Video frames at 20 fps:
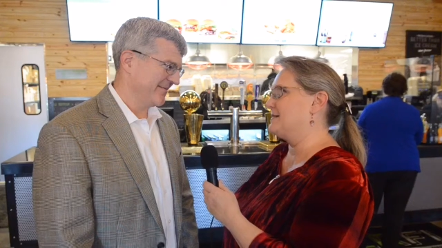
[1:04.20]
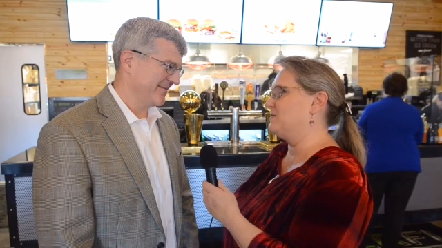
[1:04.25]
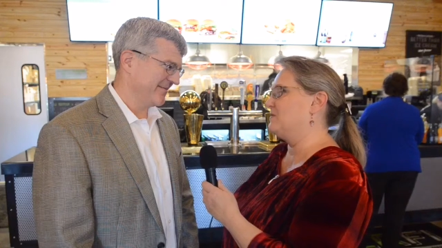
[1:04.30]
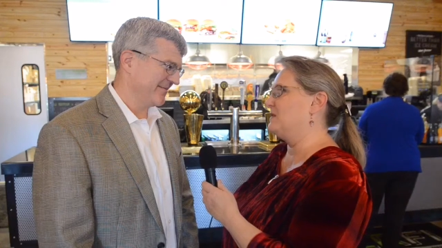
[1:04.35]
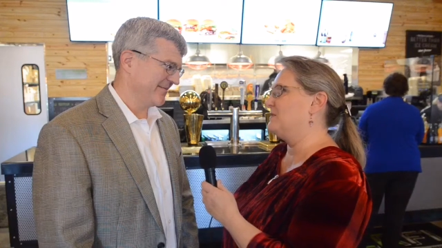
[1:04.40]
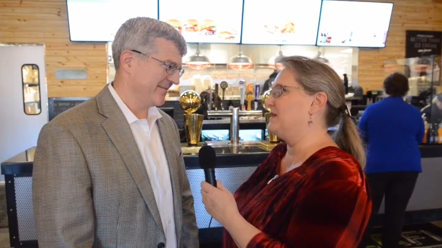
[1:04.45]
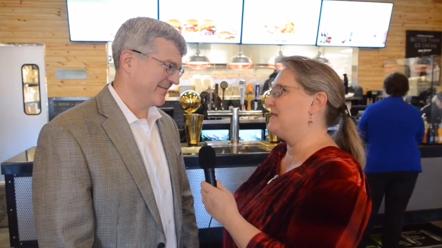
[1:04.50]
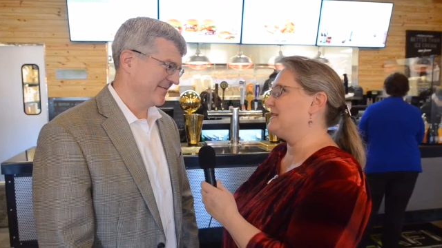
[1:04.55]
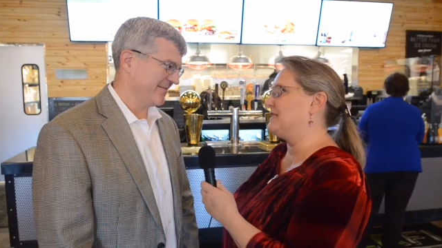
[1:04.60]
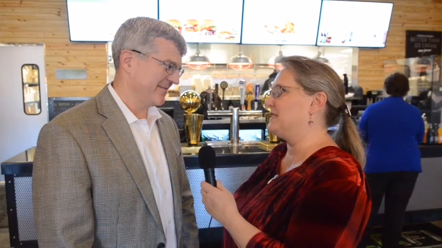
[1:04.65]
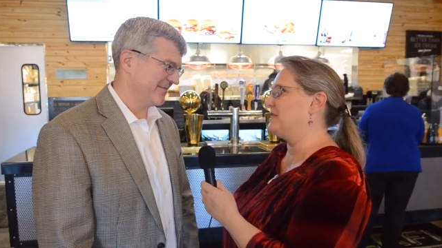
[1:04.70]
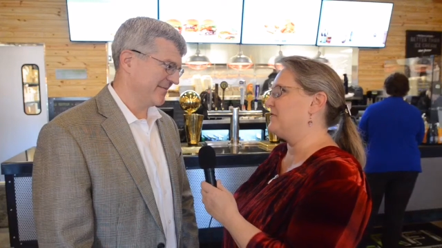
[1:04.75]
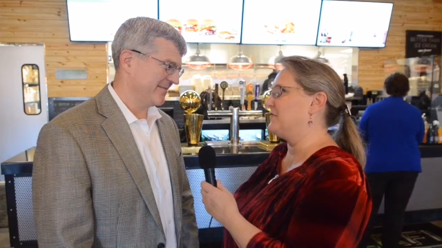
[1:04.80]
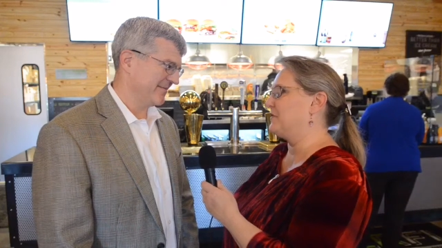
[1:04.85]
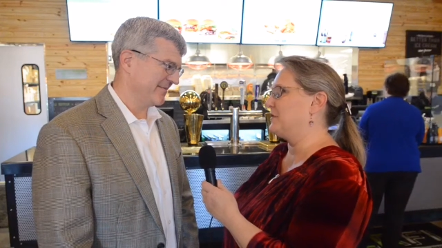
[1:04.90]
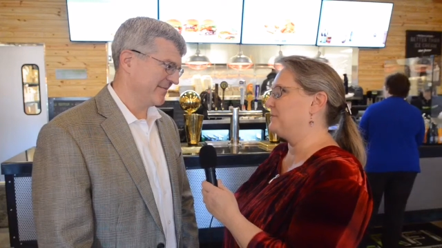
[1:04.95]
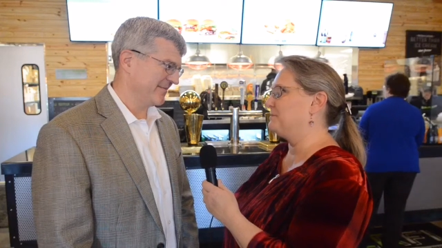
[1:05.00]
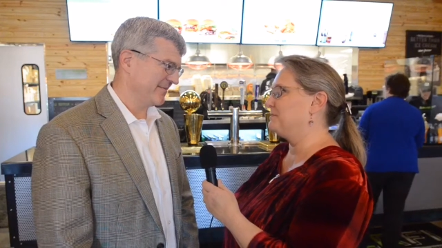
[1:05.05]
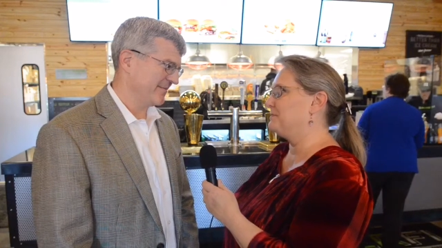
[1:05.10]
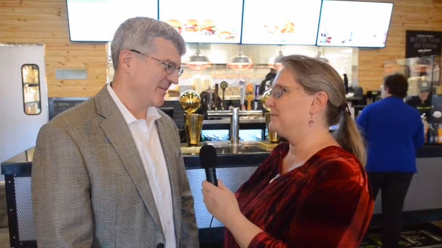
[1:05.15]
Speaker 1: and what makes it
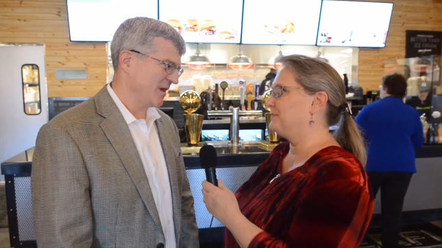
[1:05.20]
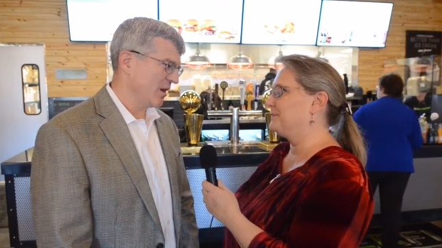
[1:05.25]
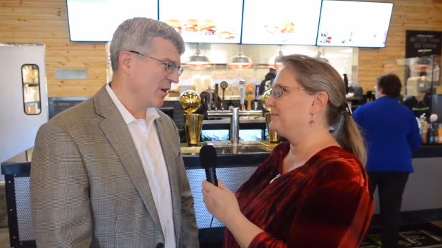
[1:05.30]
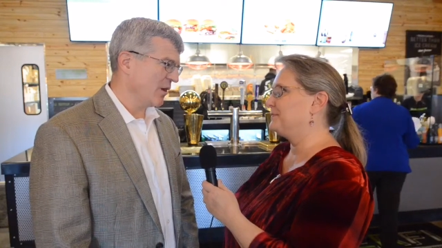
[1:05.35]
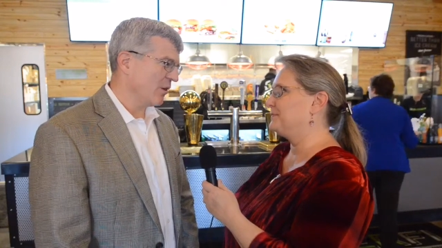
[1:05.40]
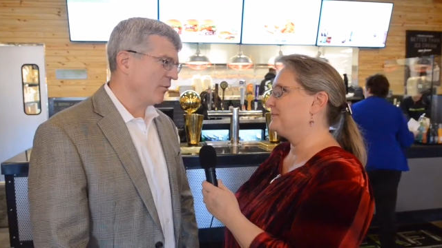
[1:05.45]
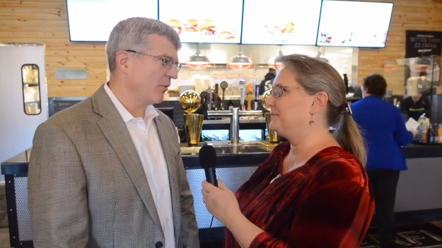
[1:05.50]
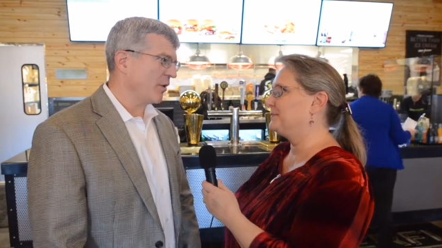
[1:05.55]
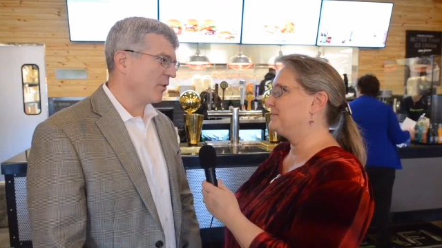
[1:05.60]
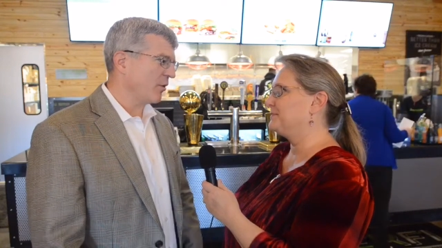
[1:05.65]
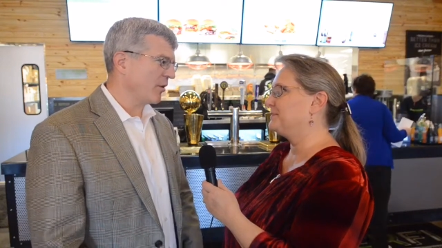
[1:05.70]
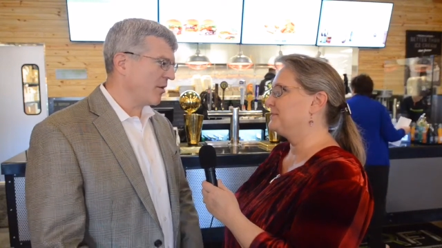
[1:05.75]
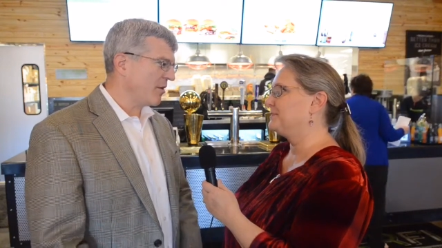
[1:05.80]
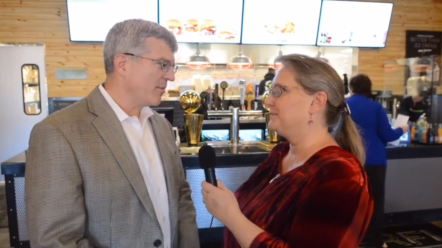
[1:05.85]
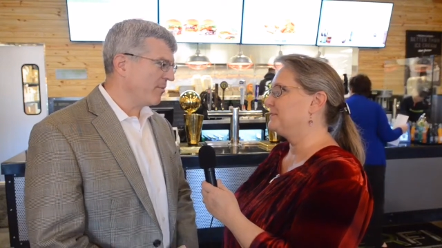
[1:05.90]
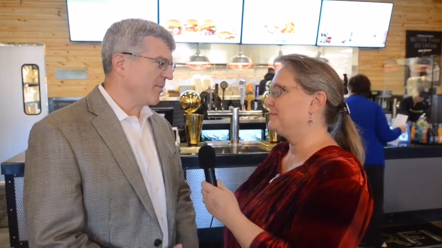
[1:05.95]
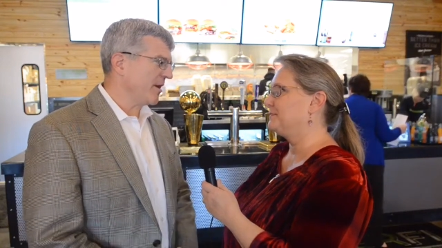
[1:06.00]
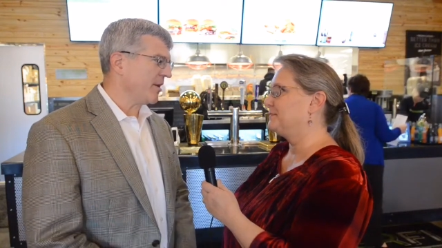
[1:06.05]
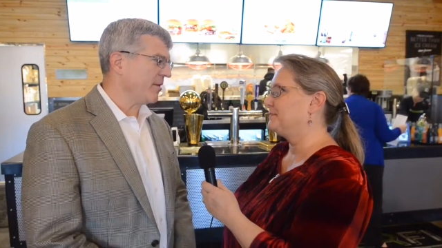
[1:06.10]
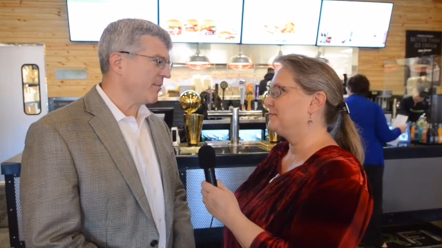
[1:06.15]
different.
Speaker 2: Well, we're a
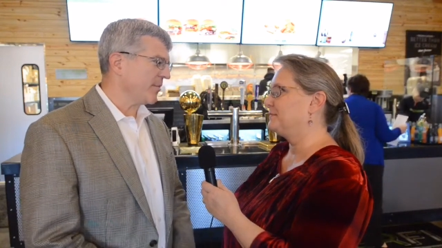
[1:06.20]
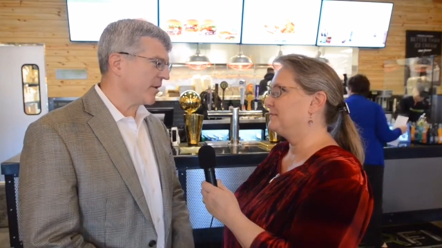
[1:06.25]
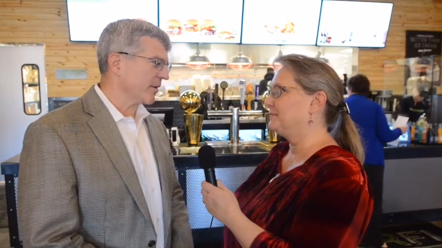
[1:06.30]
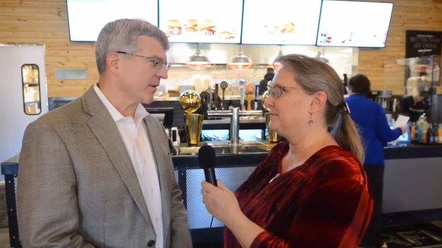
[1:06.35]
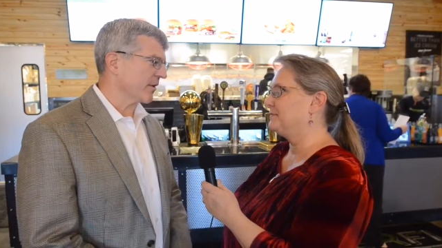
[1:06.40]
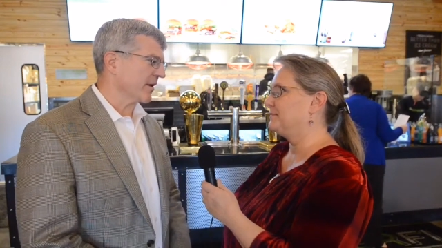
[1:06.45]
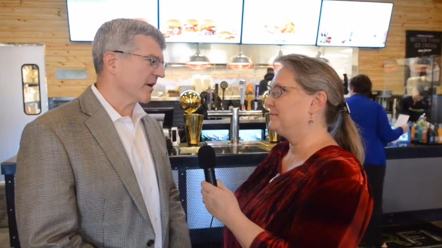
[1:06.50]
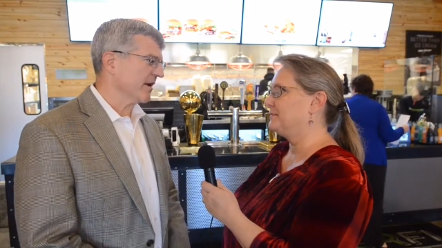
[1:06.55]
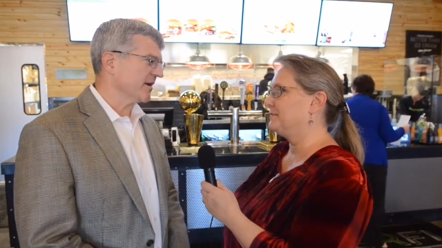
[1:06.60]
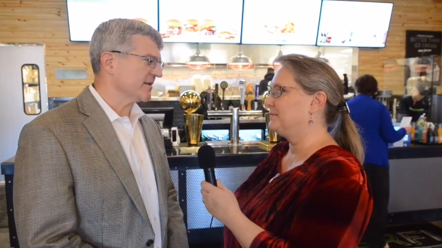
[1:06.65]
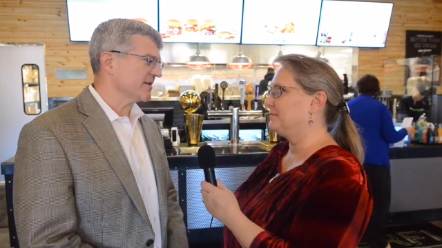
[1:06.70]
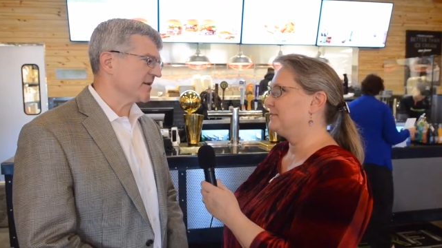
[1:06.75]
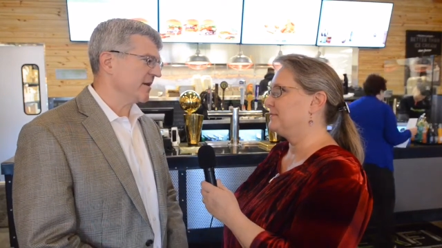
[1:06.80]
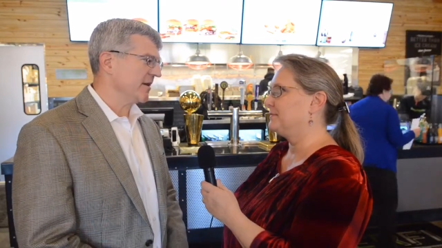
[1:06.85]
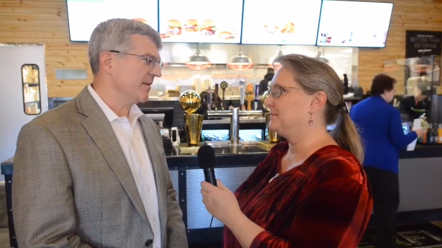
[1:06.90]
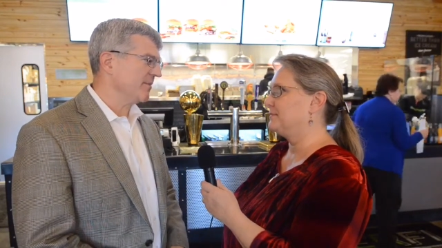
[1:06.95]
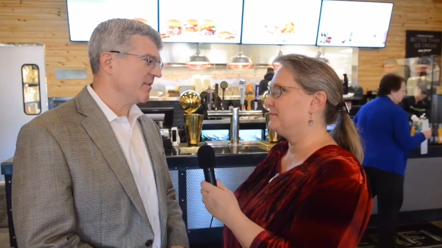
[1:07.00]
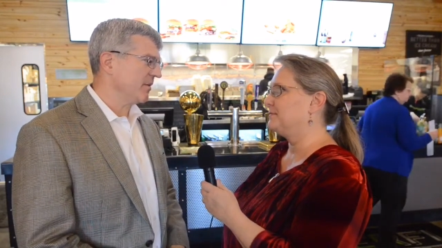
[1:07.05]
better burger concept.